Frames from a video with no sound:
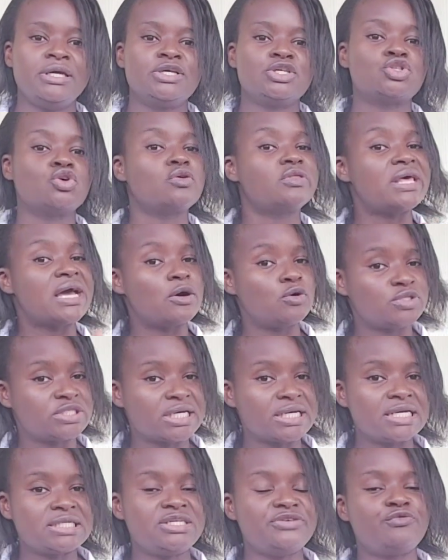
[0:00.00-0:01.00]
So there are
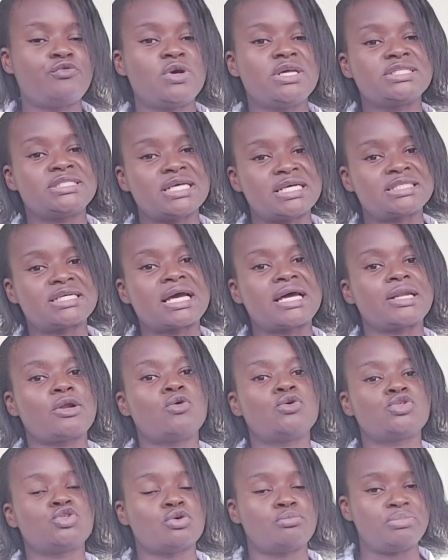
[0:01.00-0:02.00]
alternative ways that can
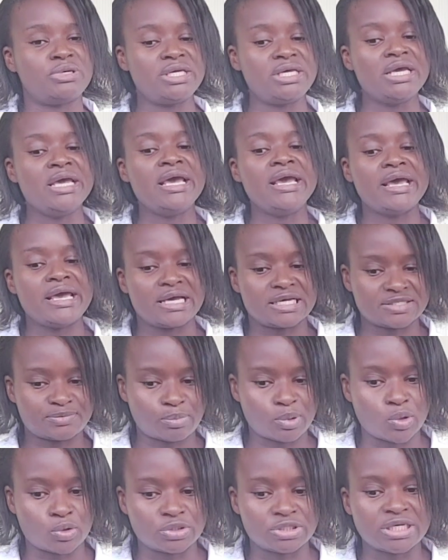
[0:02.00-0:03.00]
also be
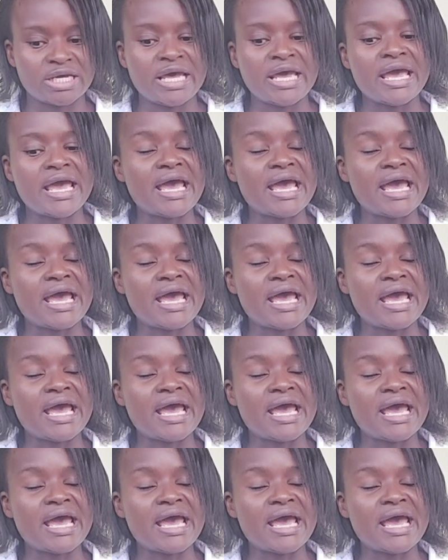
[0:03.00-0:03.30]
explored.